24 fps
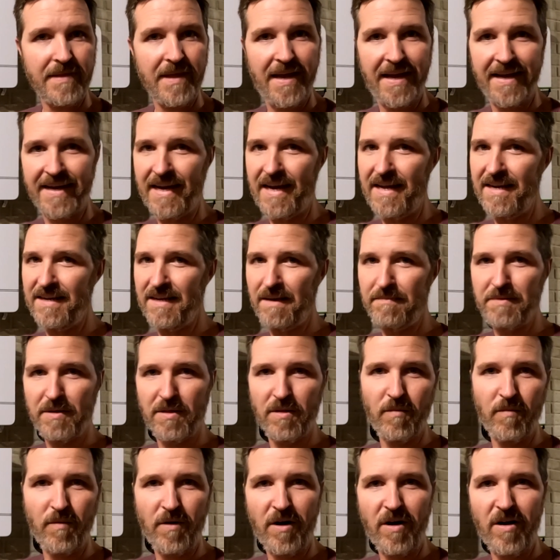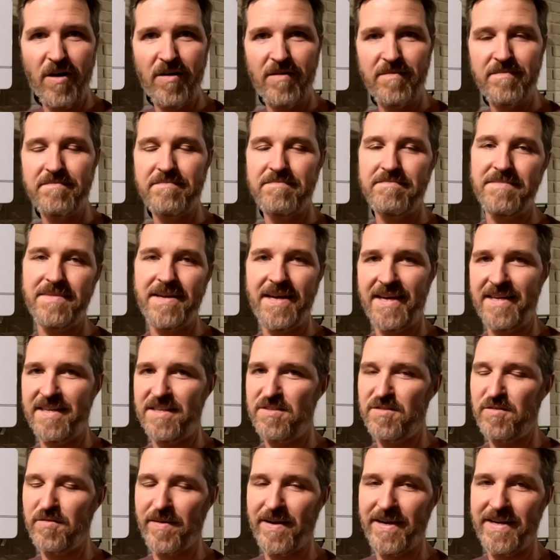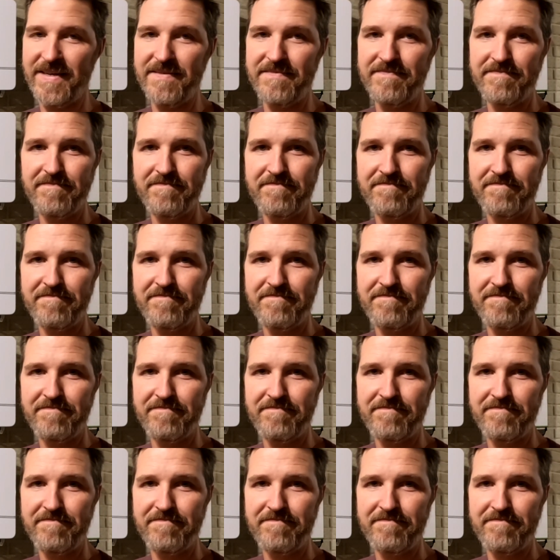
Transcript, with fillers: I got it up on the wall and it's great.